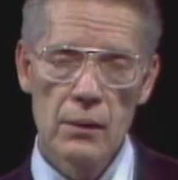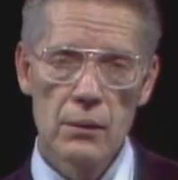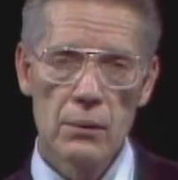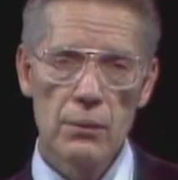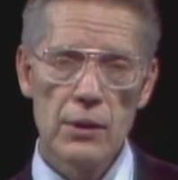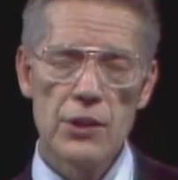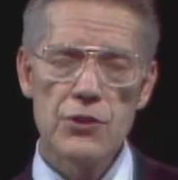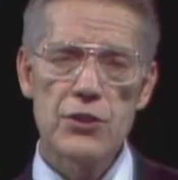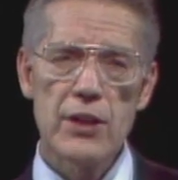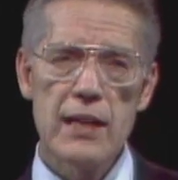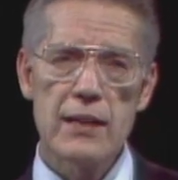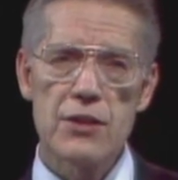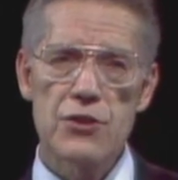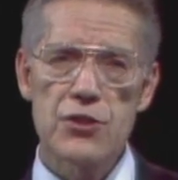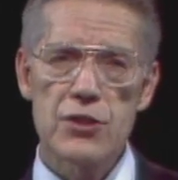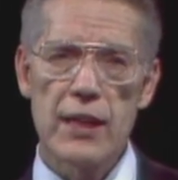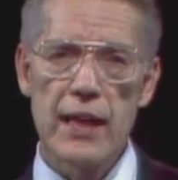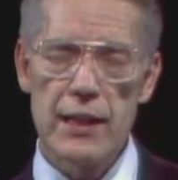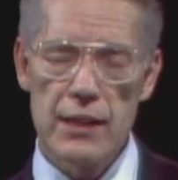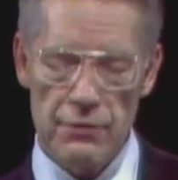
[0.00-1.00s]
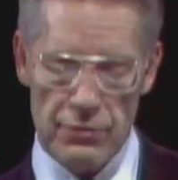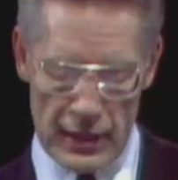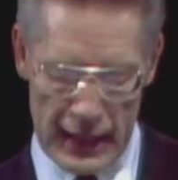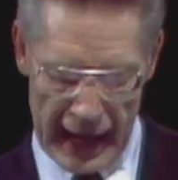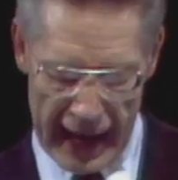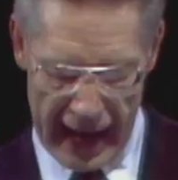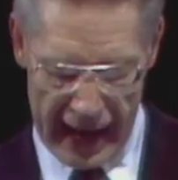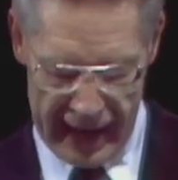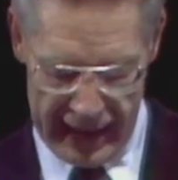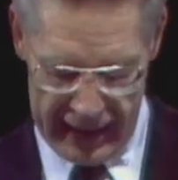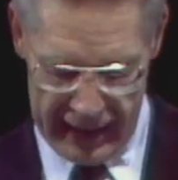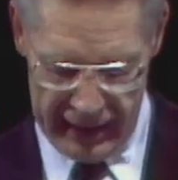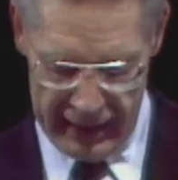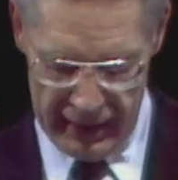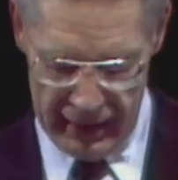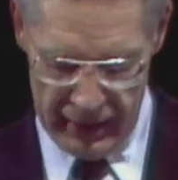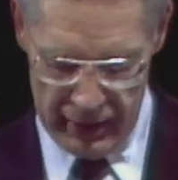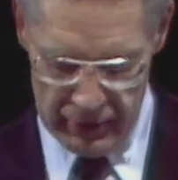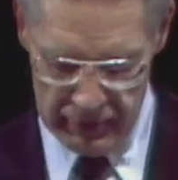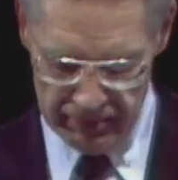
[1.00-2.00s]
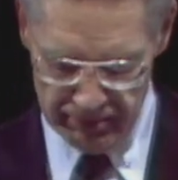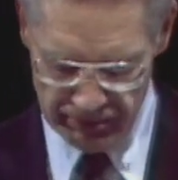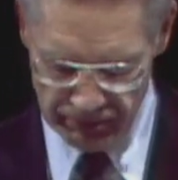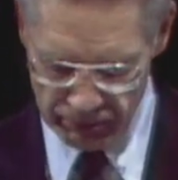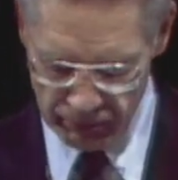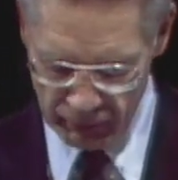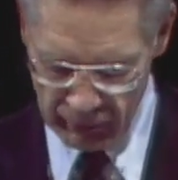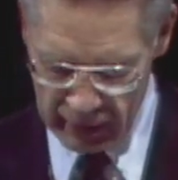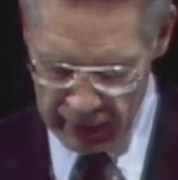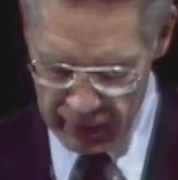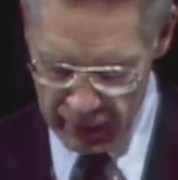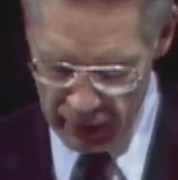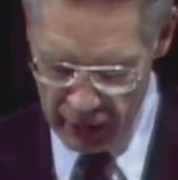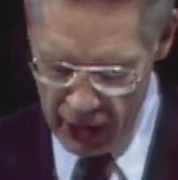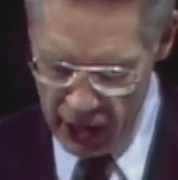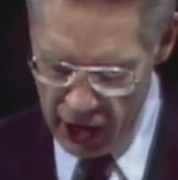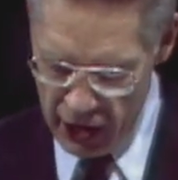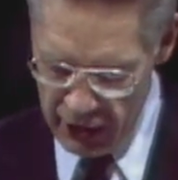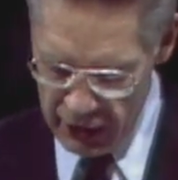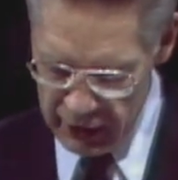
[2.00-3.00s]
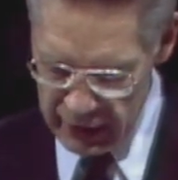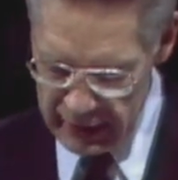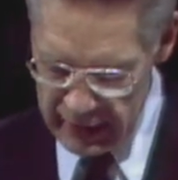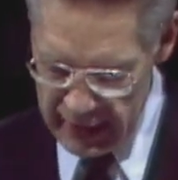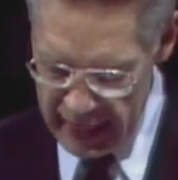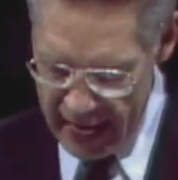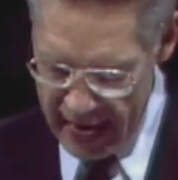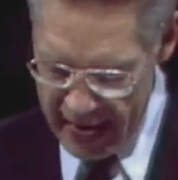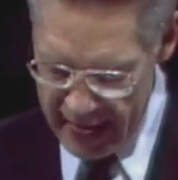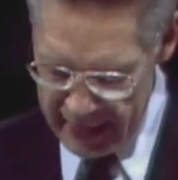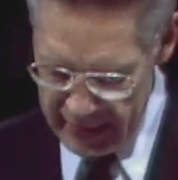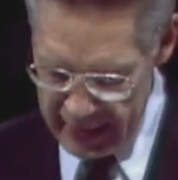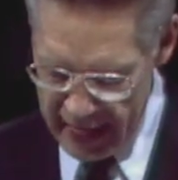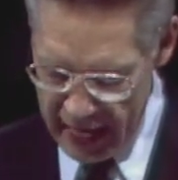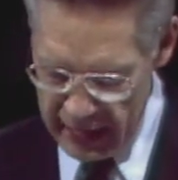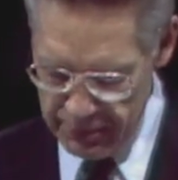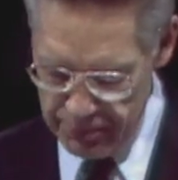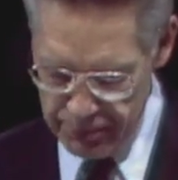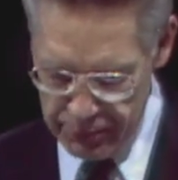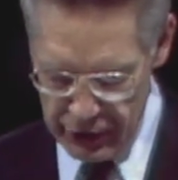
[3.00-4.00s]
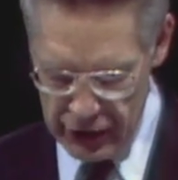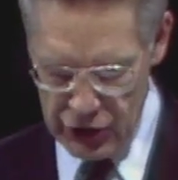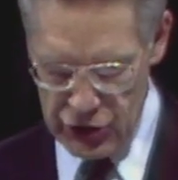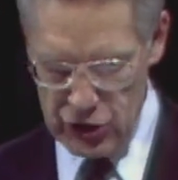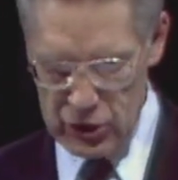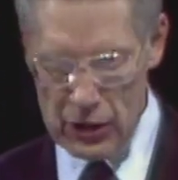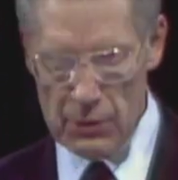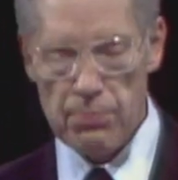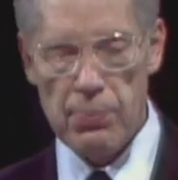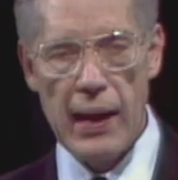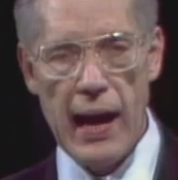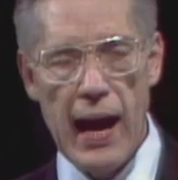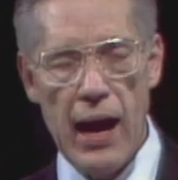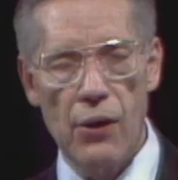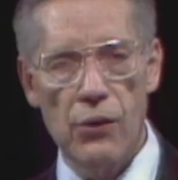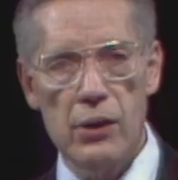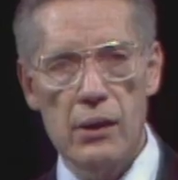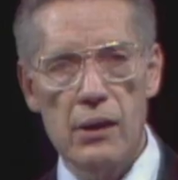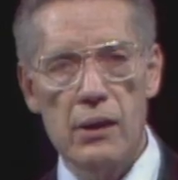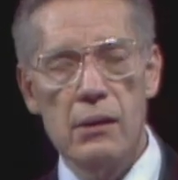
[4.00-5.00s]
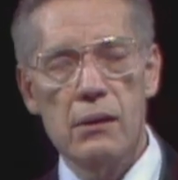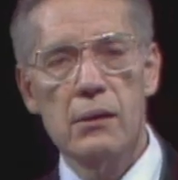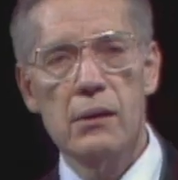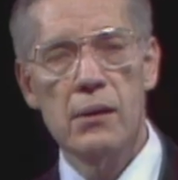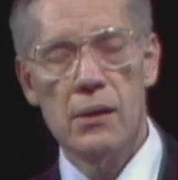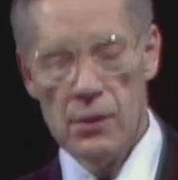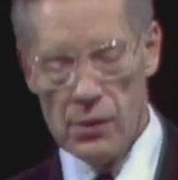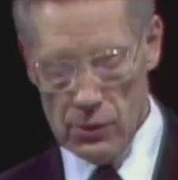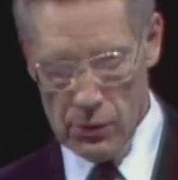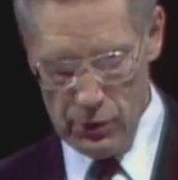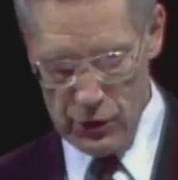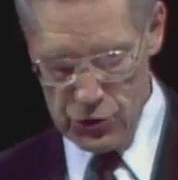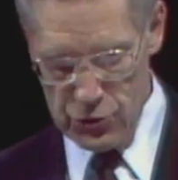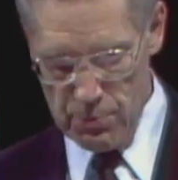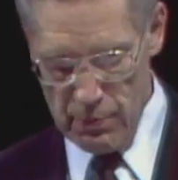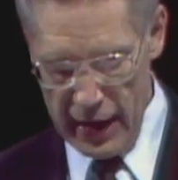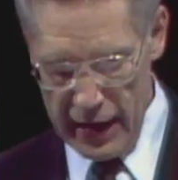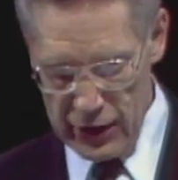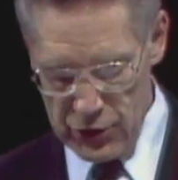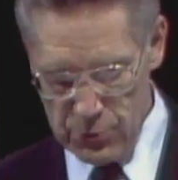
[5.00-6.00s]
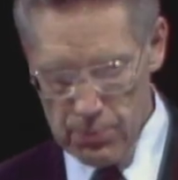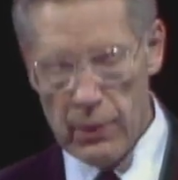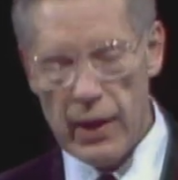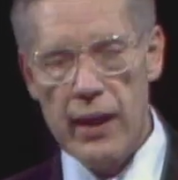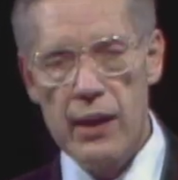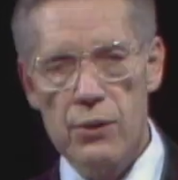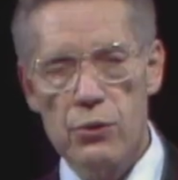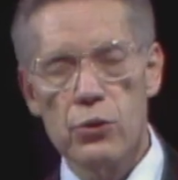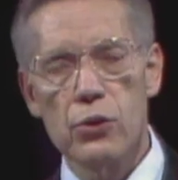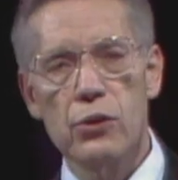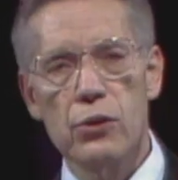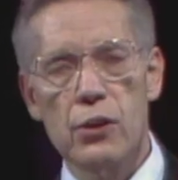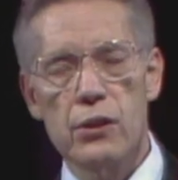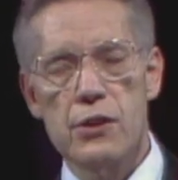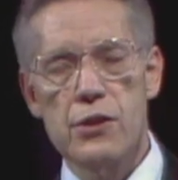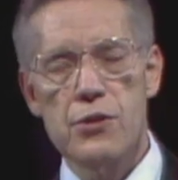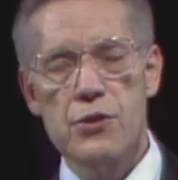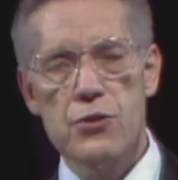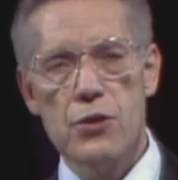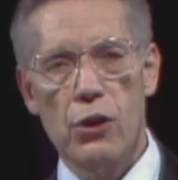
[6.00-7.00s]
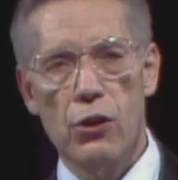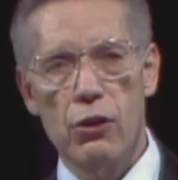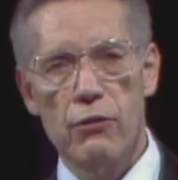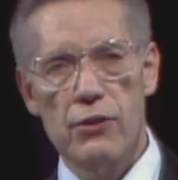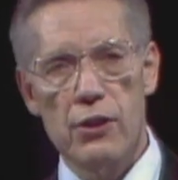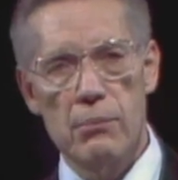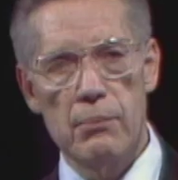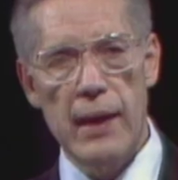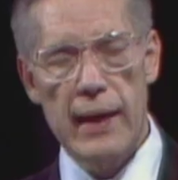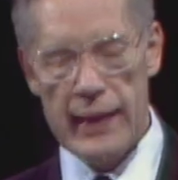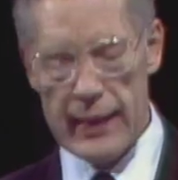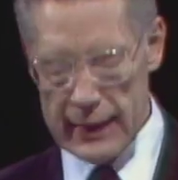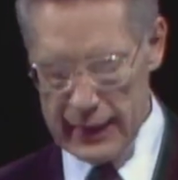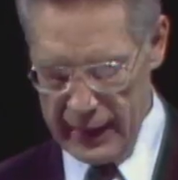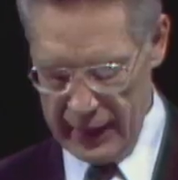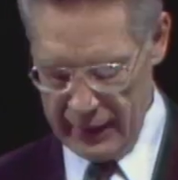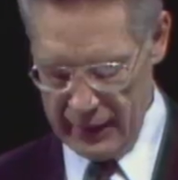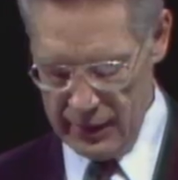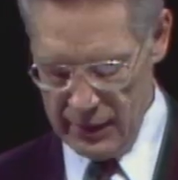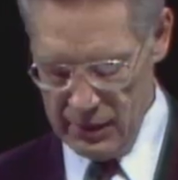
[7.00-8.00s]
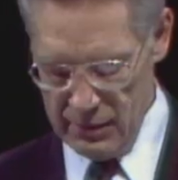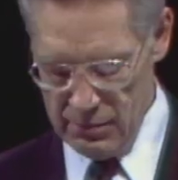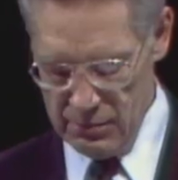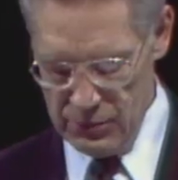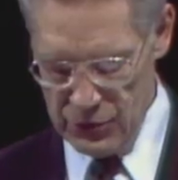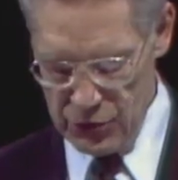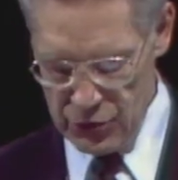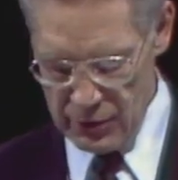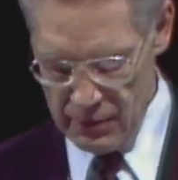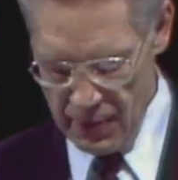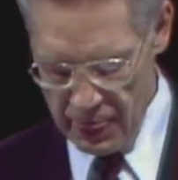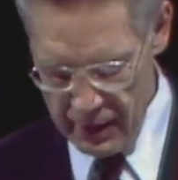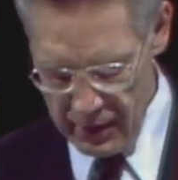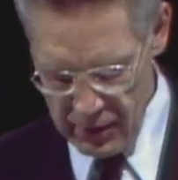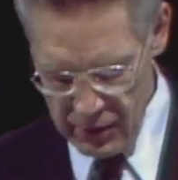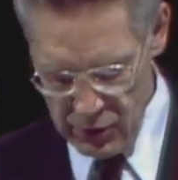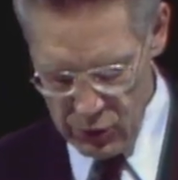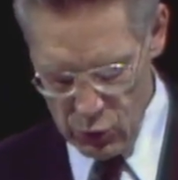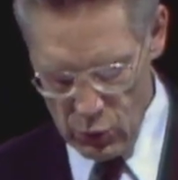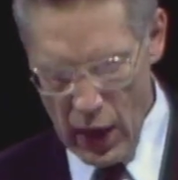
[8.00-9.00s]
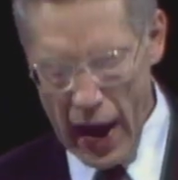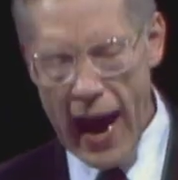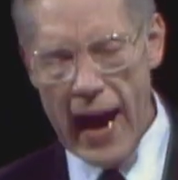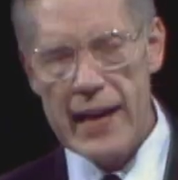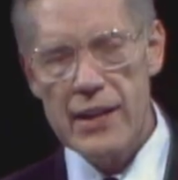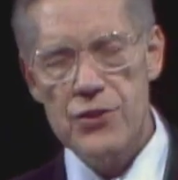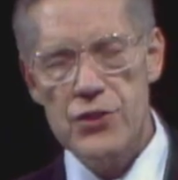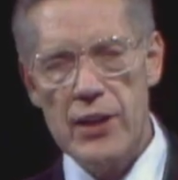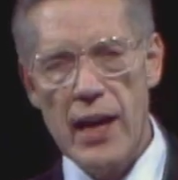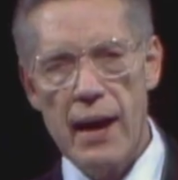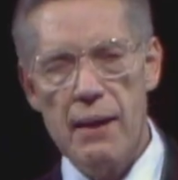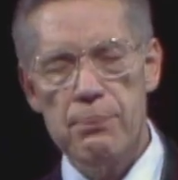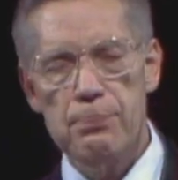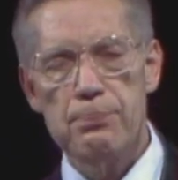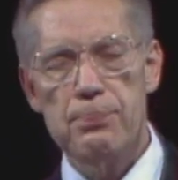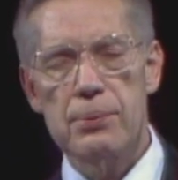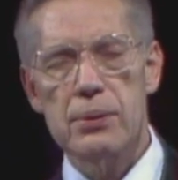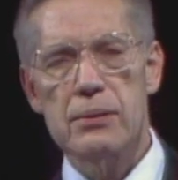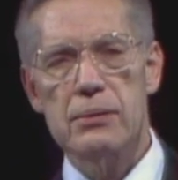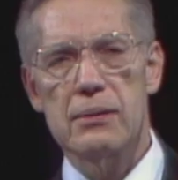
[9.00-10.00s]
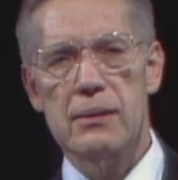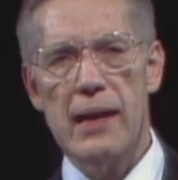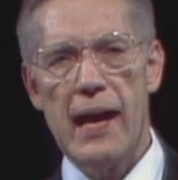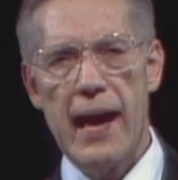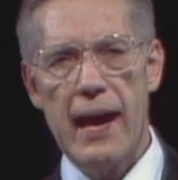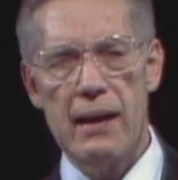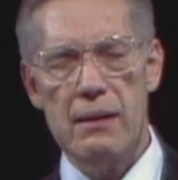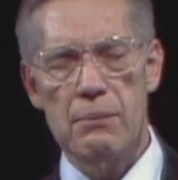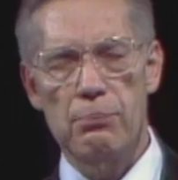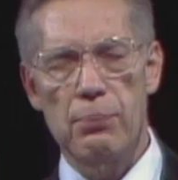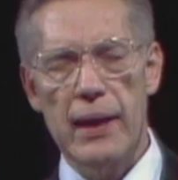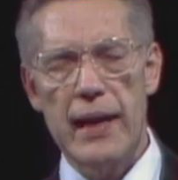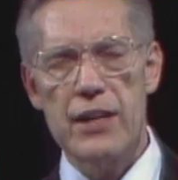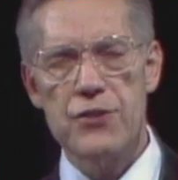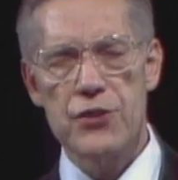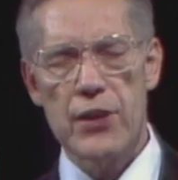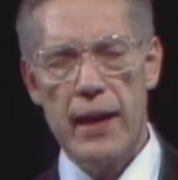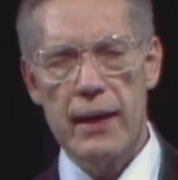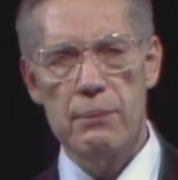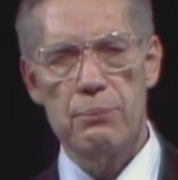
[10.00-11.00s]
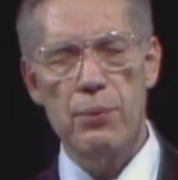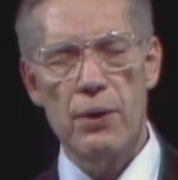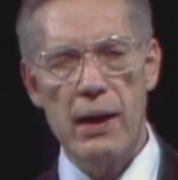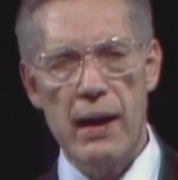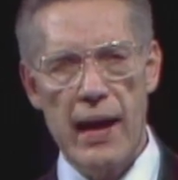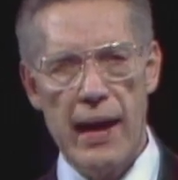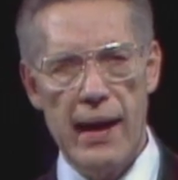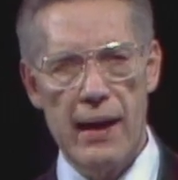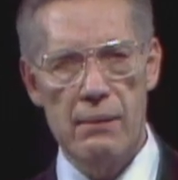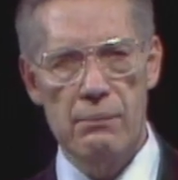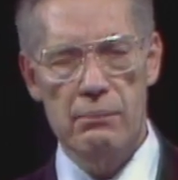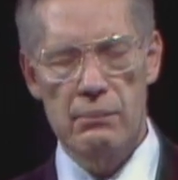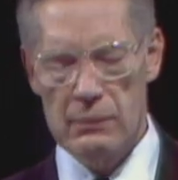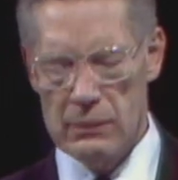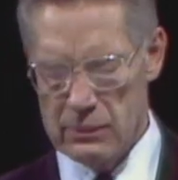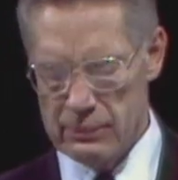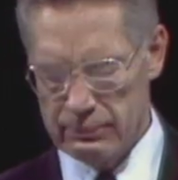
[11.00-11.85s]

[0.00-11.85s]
We see the seed of Cain, long denied that priestly power which makes men rulers over many kingdoms, rise up and bless Abraham